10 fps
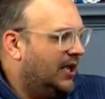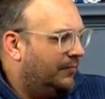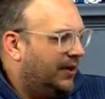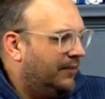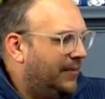
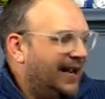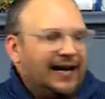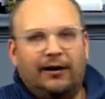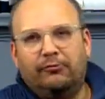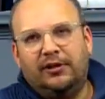But man, I
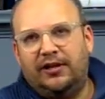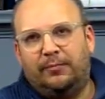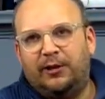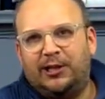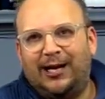really
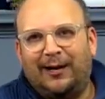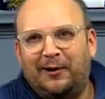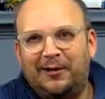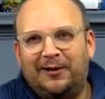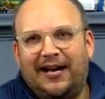appreciate all
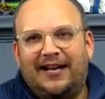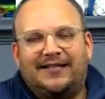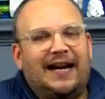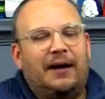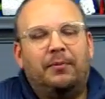you guys
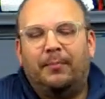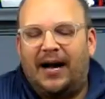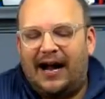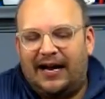stopping by.